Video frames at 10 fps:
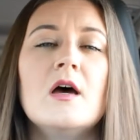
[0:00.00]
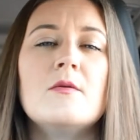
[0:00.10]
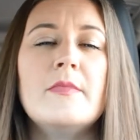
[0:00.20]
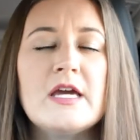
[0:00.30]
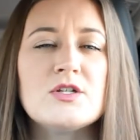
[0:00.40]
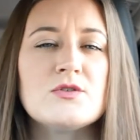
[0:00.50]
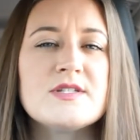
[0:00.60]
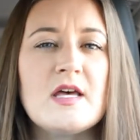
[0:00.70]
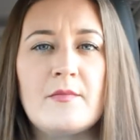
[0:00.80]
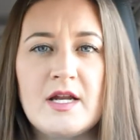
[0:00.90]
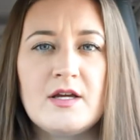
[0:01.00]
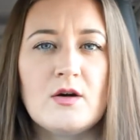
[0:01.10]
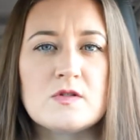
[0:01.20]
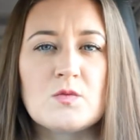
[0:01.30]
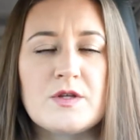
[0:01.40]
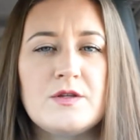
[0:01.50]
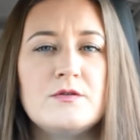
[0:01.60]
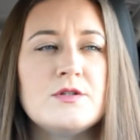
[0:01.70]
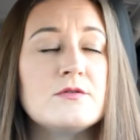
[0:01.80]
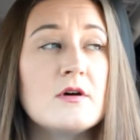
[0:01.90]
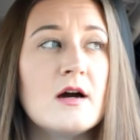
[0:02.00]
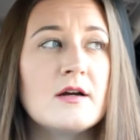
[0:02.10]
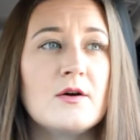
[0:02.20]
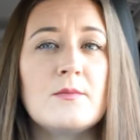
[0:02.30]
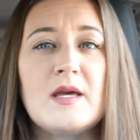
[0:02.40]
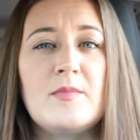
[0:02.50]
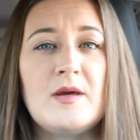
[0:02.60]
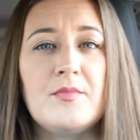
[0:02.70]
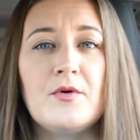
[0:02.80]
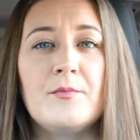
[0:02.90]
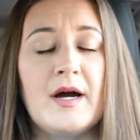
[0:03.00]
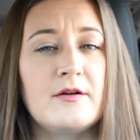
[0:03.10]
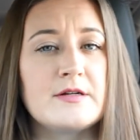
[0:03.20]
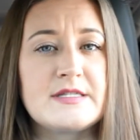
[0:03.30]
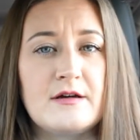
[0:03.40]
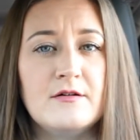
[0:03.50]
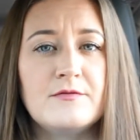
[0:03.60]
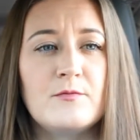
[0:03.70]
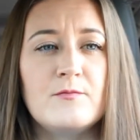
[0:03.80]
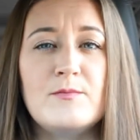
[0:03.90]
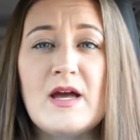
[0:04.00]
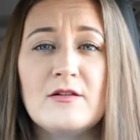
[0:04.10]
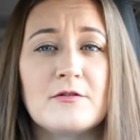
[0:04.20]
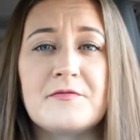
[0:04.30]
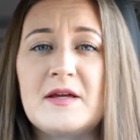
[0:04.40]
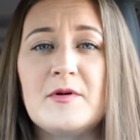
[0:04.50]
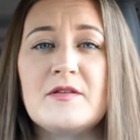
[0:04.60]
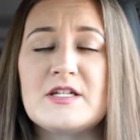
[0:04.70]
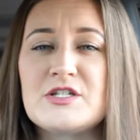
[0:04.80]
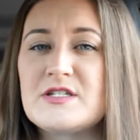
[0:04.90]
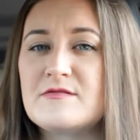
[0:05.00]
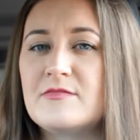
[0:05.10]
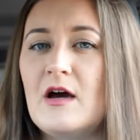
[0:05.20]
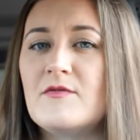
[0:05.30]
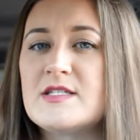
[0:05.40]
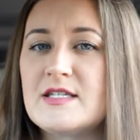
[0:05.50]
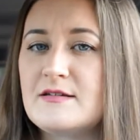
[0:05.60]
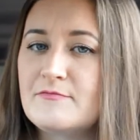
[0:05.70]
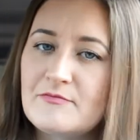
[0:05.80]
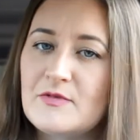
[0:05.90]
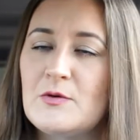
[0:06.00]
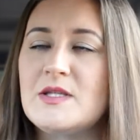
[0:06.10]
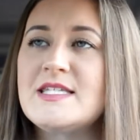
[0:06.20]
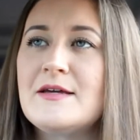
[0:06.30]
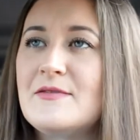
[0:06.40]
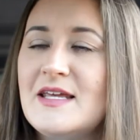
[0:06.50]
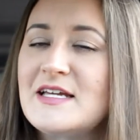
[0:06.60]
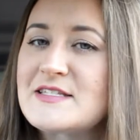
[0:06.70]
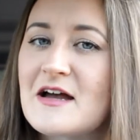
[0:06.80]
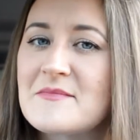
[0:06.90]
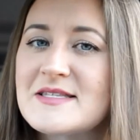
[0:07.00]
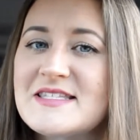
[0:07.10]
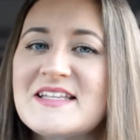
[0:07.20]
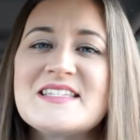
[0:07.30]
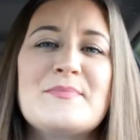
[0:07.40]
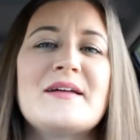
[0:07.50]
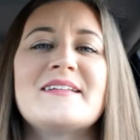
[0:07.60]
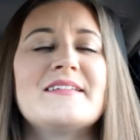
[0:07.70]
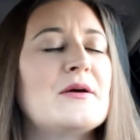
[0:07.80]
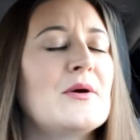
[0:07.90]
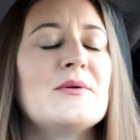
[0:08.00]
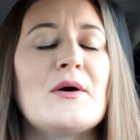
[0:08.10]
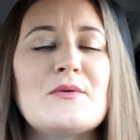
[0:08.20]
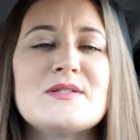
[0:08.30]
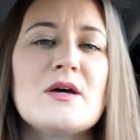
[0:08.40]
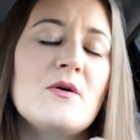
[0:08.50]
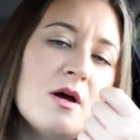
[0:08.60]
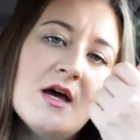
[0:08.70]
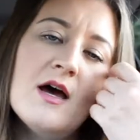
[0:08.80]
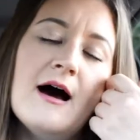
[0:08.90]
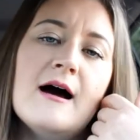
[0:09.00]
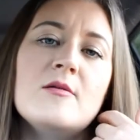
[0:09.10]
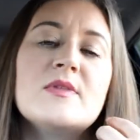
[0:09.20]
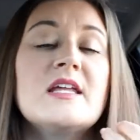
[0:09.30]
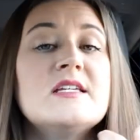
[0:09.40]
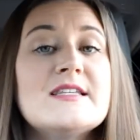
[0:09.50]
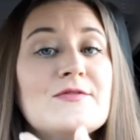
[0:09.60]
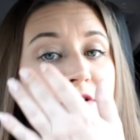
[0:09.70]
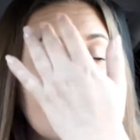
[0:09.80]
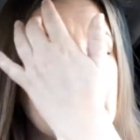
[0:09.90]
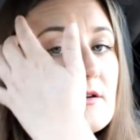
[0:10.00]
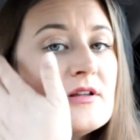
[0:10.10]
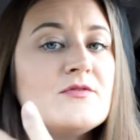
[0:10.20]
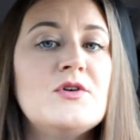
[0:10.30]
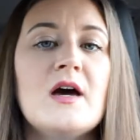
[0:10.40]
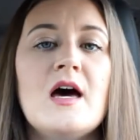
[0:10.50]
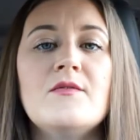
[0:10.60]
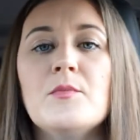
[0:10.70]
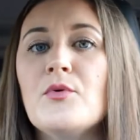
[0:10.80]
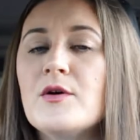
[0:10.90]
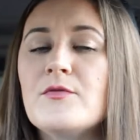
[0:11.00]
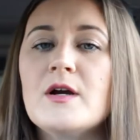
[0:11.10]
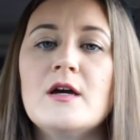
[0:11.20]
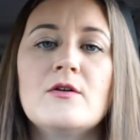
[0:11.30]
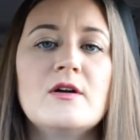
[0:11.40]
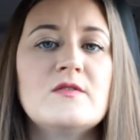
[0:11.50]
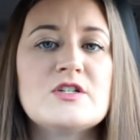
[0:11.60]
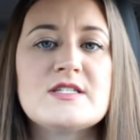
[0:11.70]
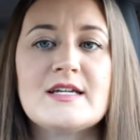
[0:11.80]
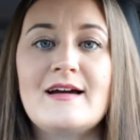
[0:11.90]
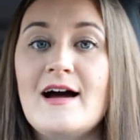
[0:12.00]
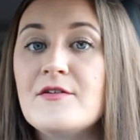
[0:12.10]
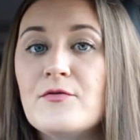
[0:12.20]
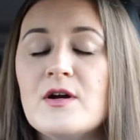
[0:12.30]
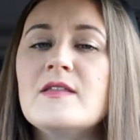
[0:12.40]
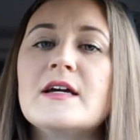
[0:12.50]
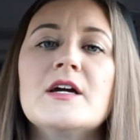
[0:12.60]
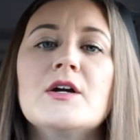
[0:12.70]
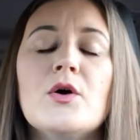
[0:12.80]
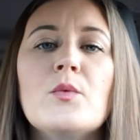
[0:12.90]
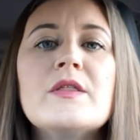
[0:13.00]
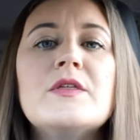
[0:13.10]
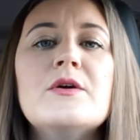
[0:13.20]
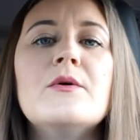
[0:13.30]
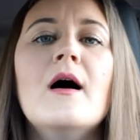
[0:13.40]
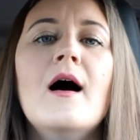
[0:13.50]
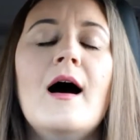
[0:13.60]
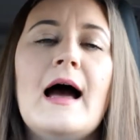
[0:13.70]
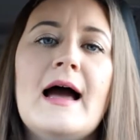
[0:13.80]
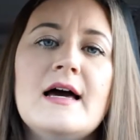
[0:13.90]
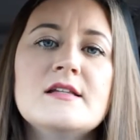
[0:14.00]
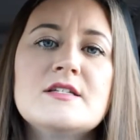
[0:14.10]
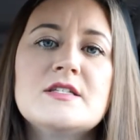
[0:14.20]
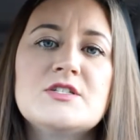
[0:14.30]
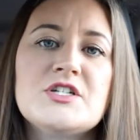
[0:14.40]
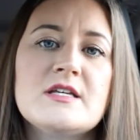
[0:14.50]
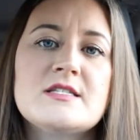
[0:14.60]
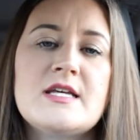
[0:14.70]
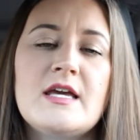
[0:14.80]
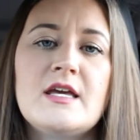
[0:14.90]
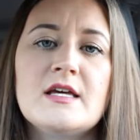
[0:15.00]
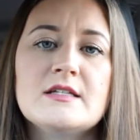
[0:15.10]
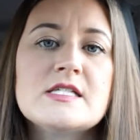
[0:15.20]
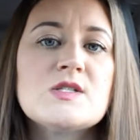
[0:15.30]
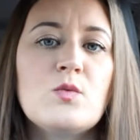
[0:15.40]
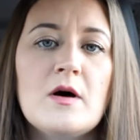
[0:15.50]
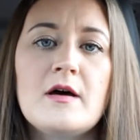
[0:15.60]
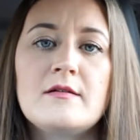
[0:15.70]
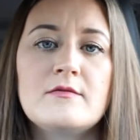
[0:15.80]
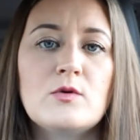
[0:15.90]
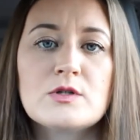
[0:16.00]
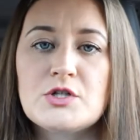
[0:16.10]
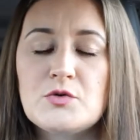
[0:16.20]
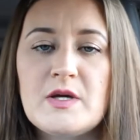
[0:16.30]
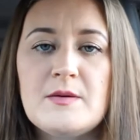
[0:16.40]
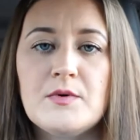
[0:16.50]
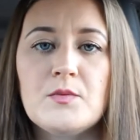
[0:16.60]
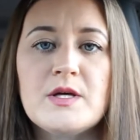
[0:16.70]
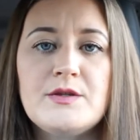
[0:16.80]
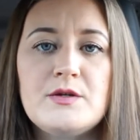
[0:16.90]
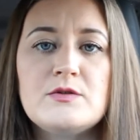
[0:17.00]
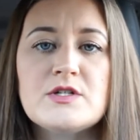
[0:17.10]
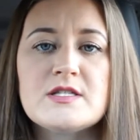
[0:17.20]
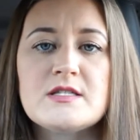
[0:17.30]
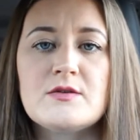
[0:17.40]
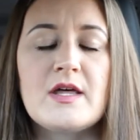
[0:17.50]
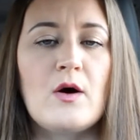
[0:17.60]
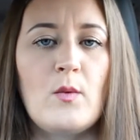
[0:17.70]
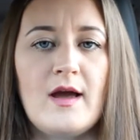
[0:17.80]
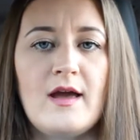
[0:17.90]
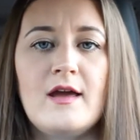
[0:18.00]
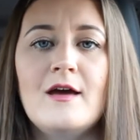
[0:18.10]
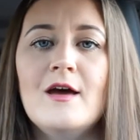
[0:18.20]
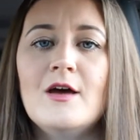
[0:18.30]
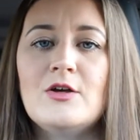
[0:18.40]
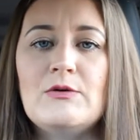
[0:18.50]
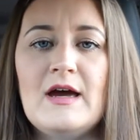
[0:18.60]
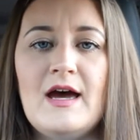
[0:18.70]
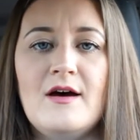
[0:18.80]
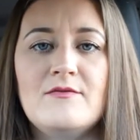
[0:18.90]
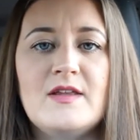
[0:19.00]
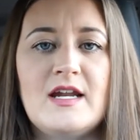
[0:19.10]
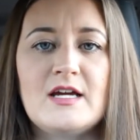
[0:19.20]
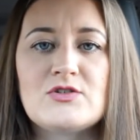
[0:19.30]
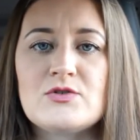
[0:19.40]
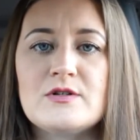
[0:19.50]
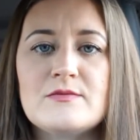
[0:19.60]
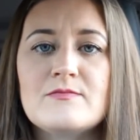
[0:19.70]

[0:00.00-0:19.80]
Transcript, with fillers: make sure somebody goes with you. Do not go meet people by yourself, male or female. That's just obviously you would say think it's common sense, but who knows? So, um, ladies, if you're single, if you have a boyfriend or even just a guy friend that can go with you, I highly suggest taking at least one or two people with you just so that way you have that extra